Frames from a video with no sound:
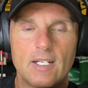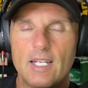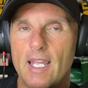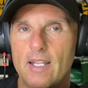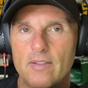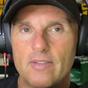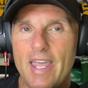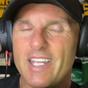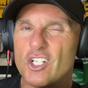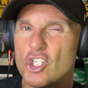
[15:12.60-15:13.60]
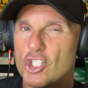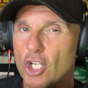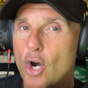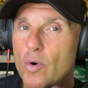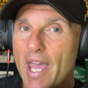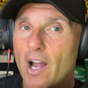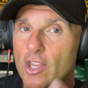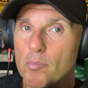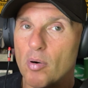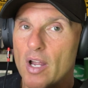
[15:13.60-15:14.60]
And they can slow down the
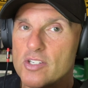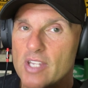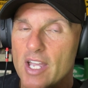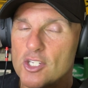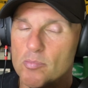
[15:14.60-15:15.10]
process,